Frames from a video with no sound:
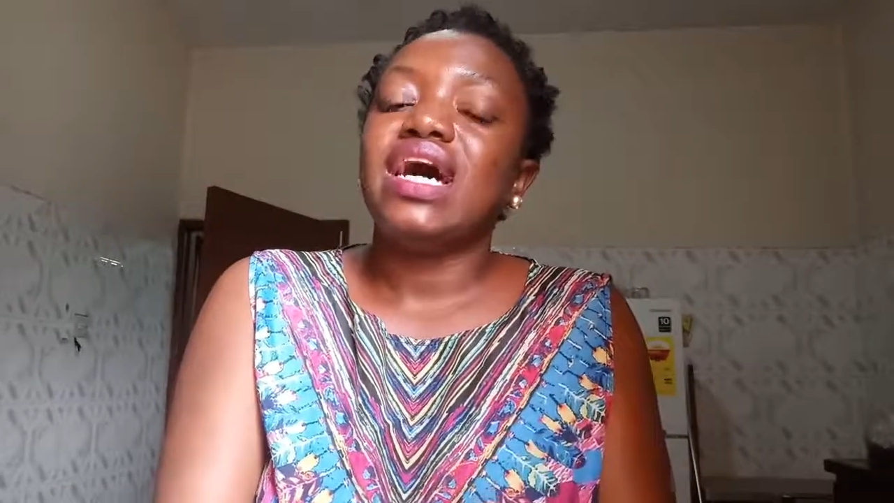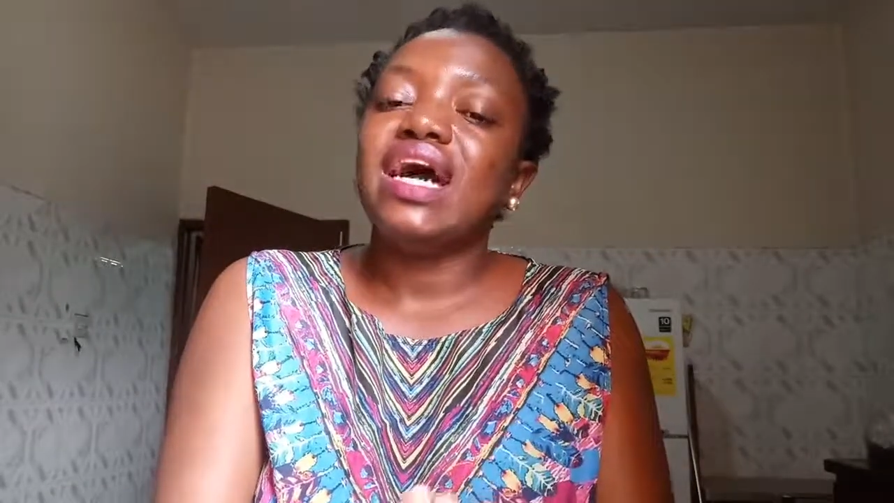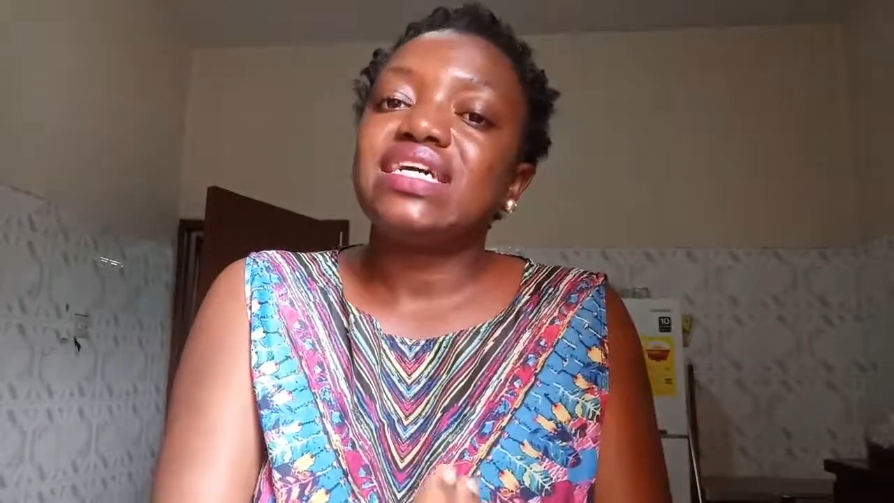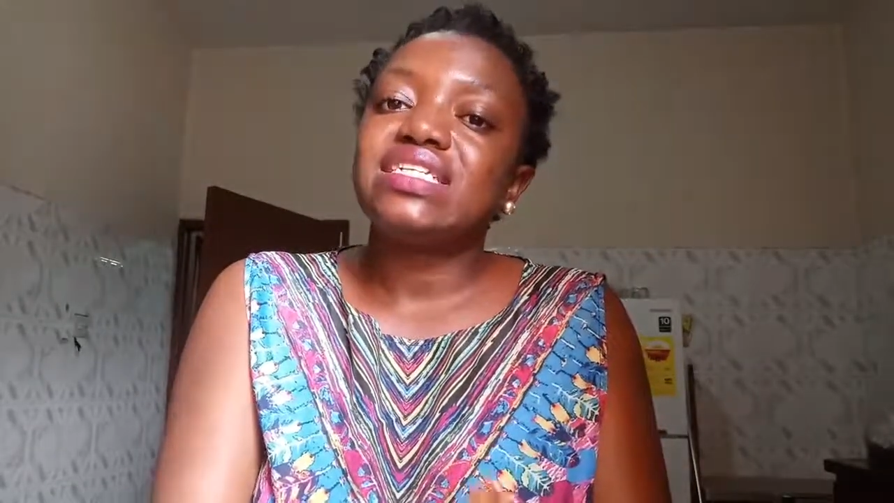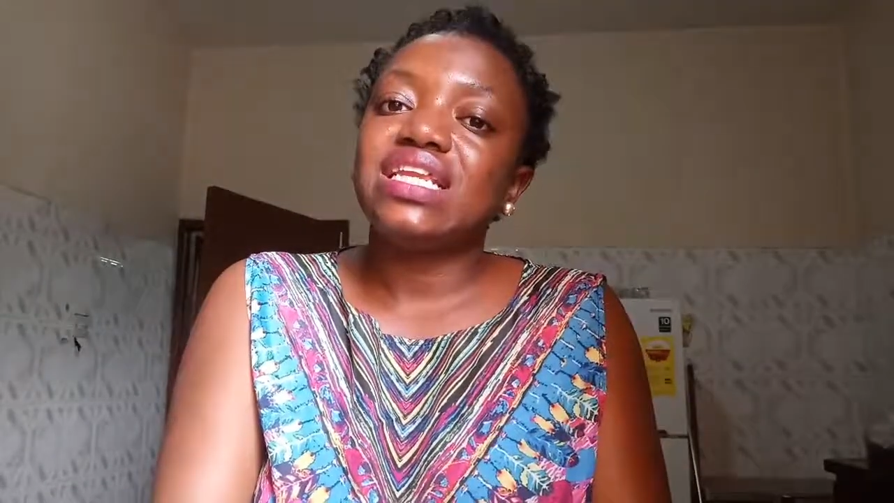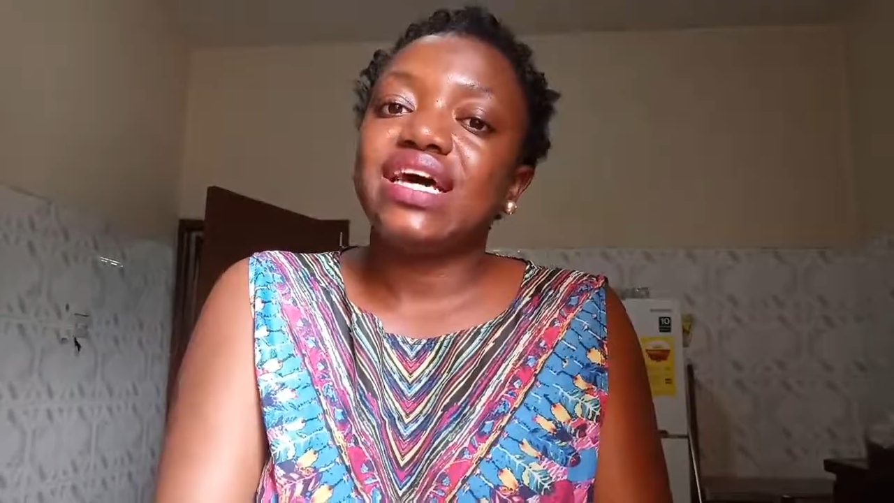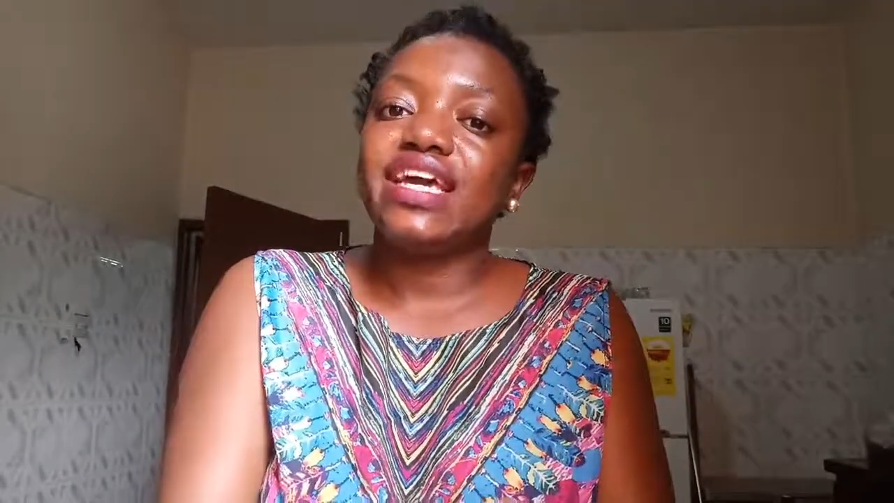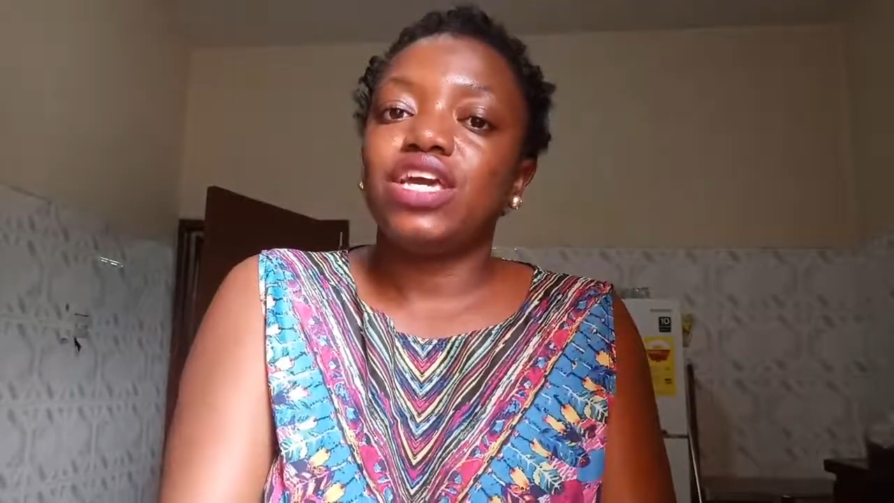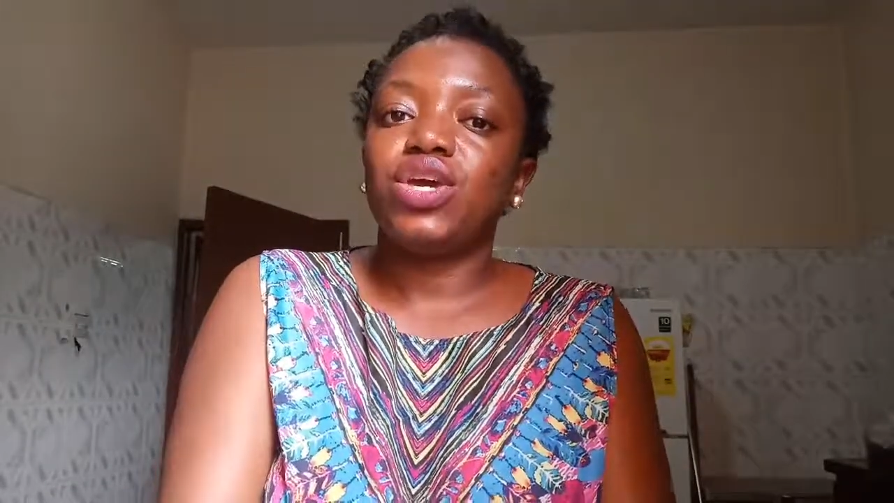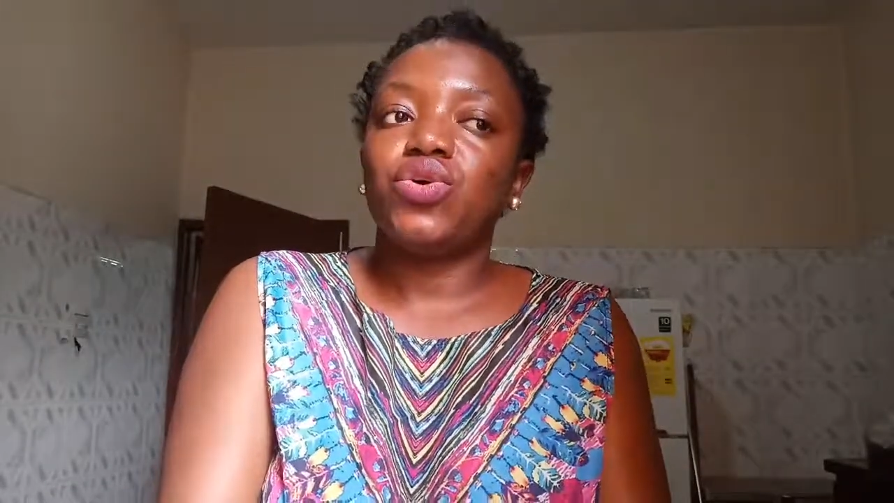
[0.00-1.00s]
act
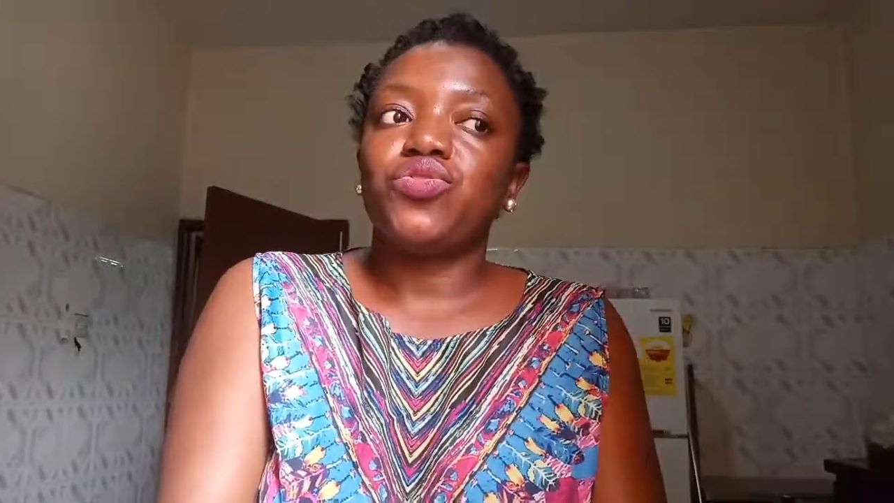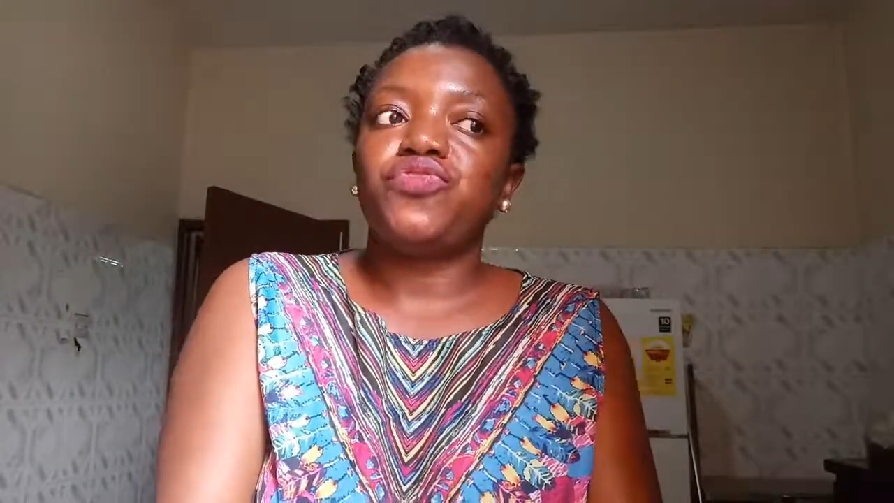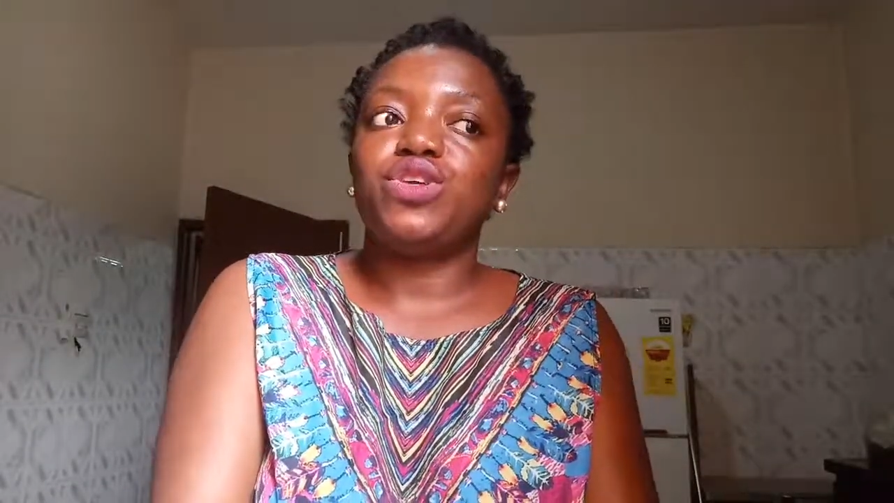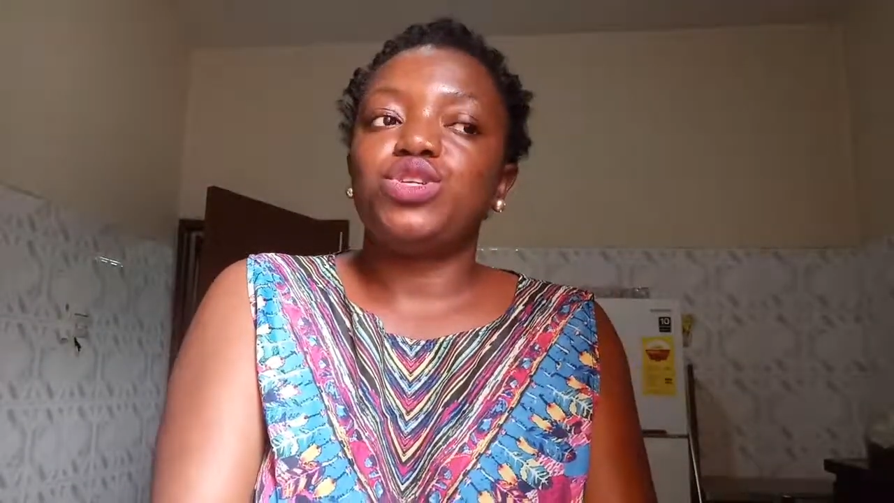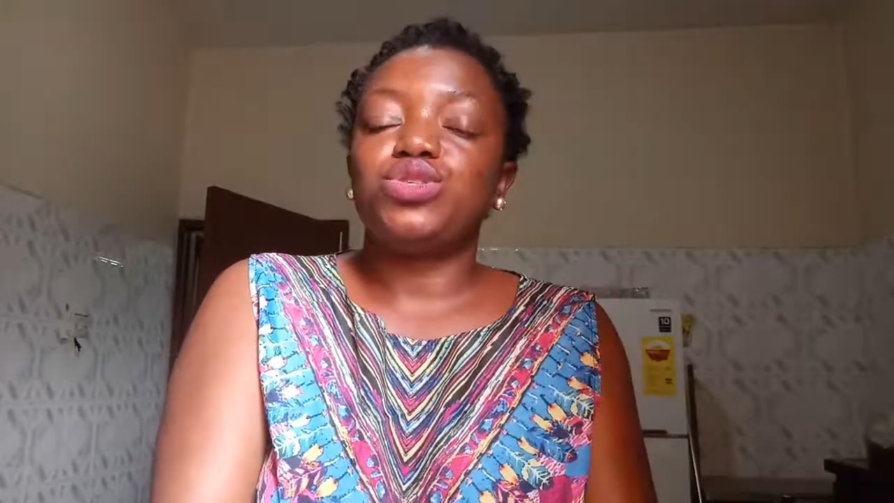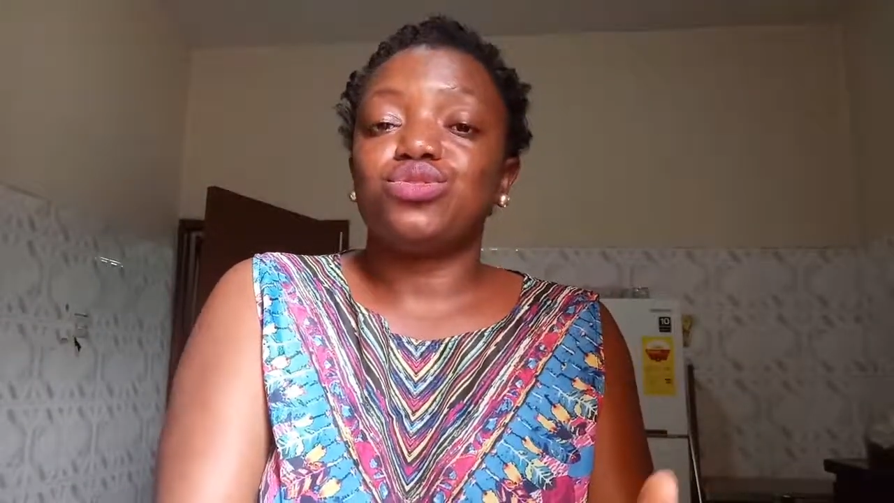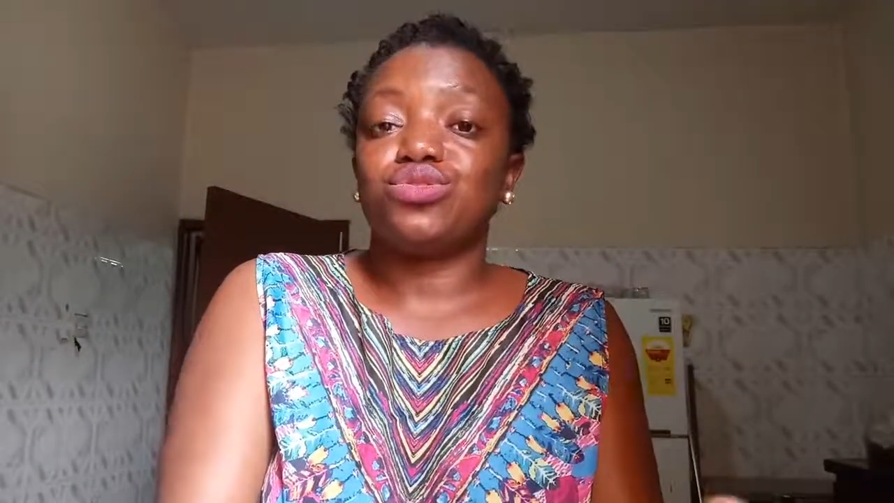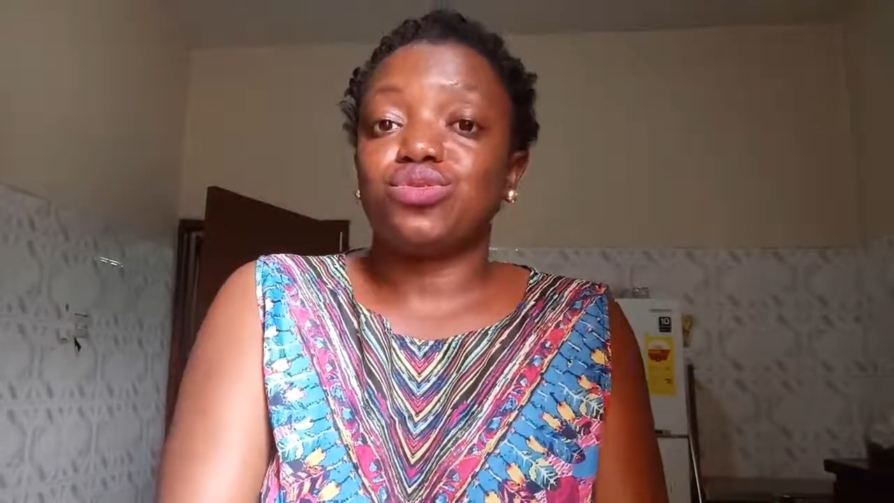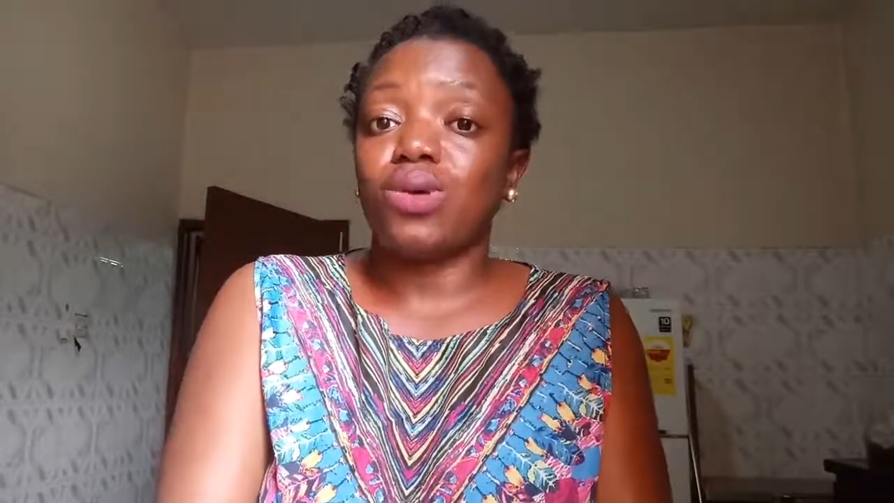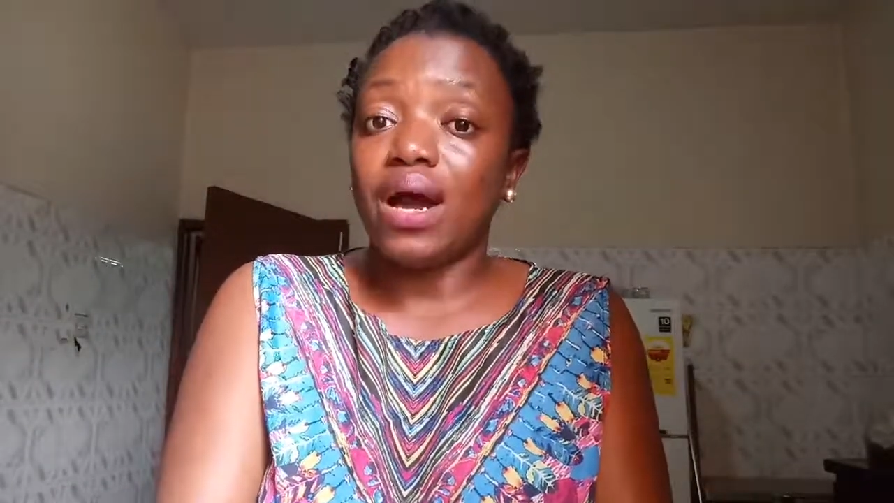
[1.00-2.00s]
like your facial
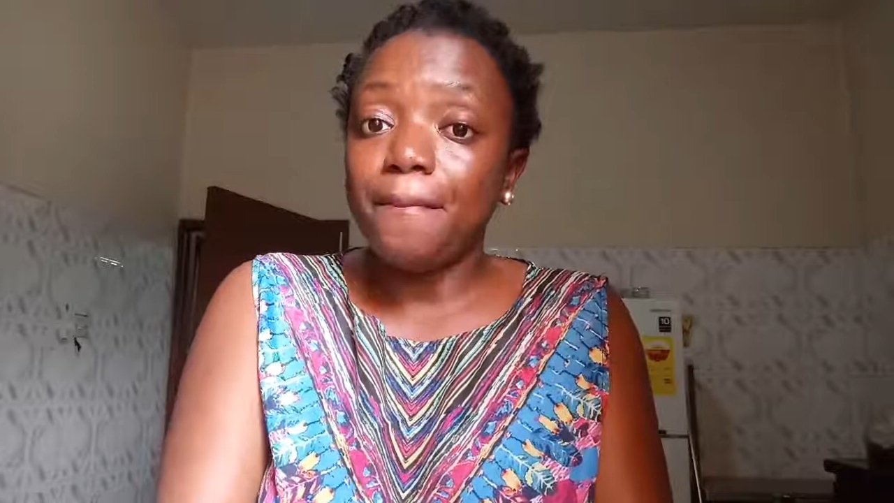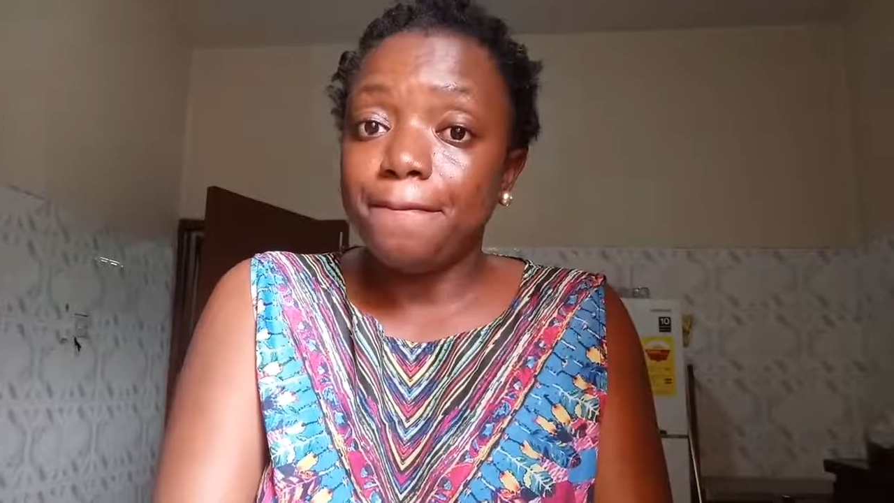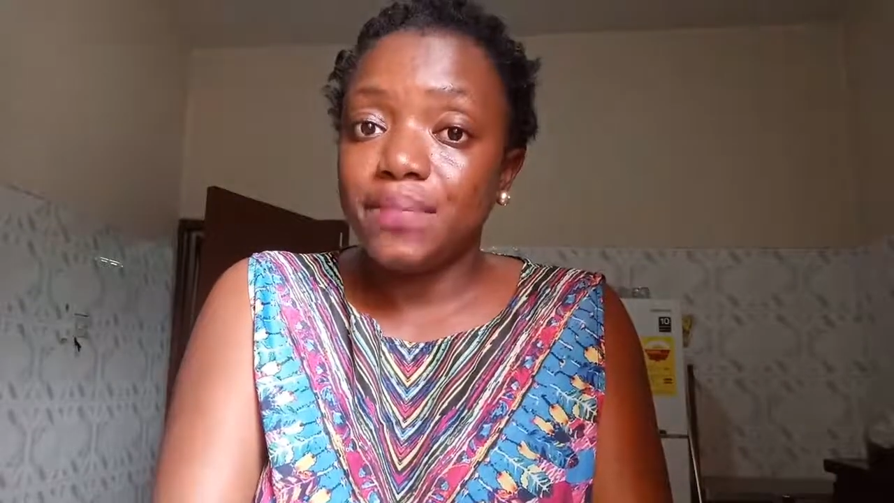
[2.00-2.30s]
scrub,